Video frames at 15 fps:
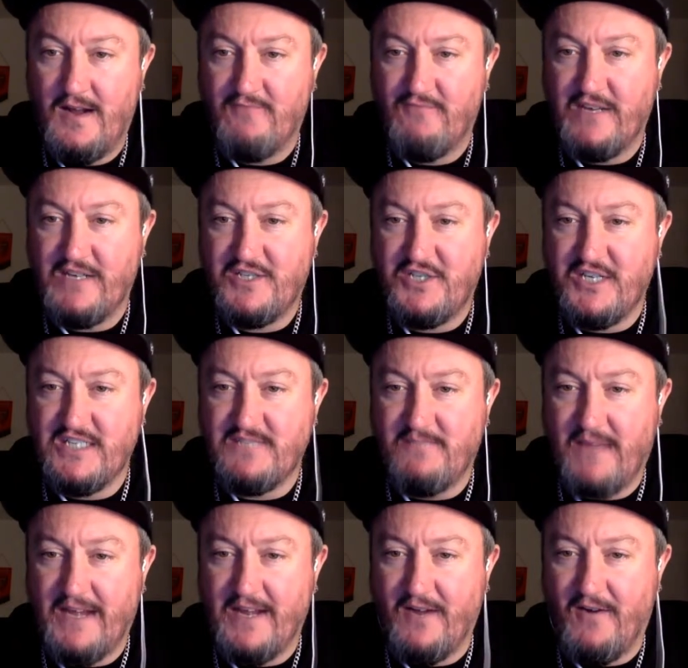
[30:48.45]
Red Cheeks
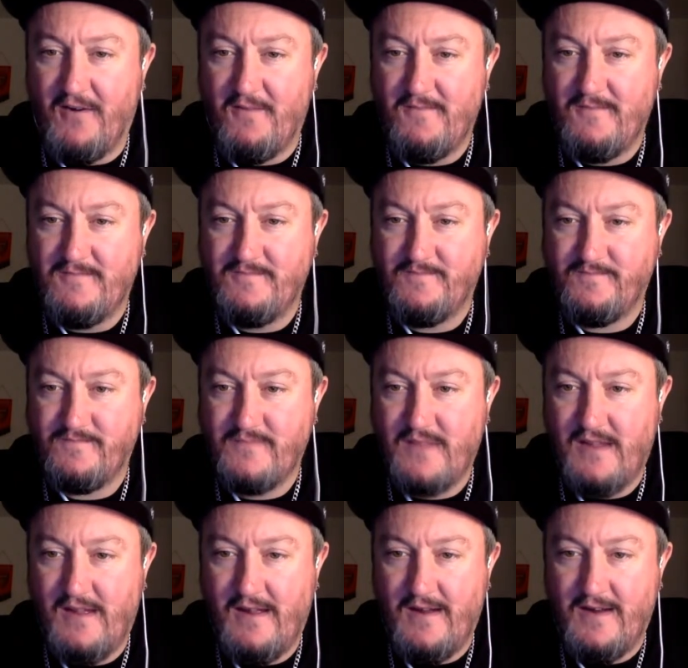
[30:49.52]
Manning, or
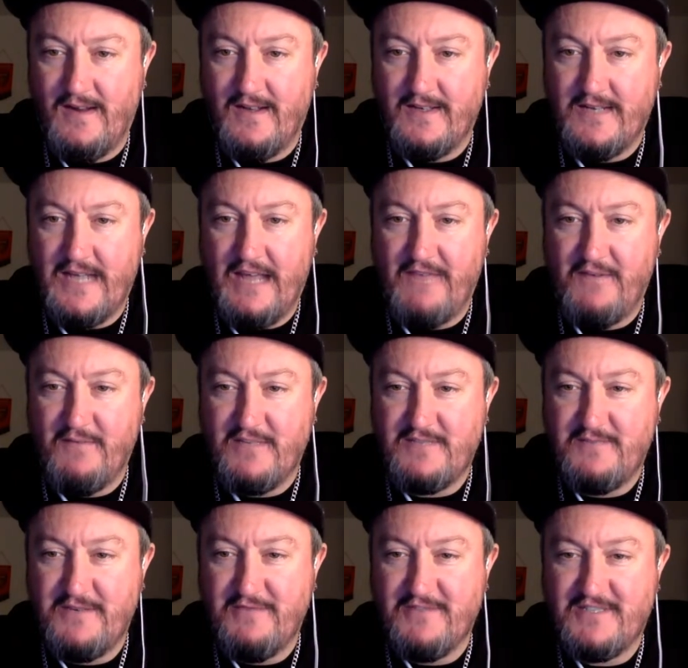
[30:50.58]
Dave, you must
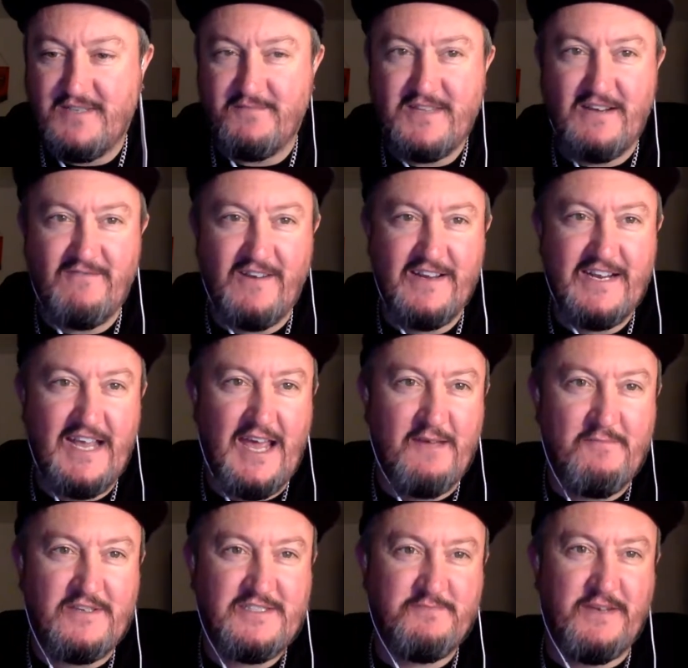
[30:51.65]
be doing something right. Yeah, it
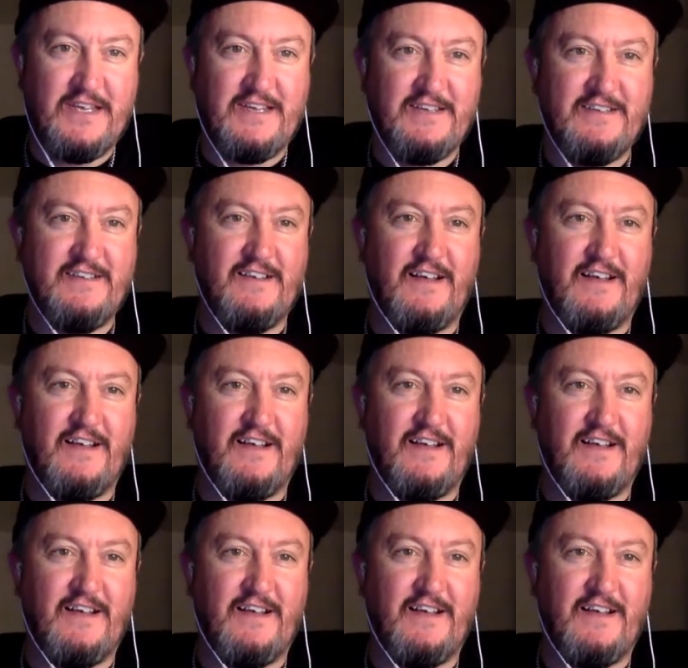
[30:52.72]
must be.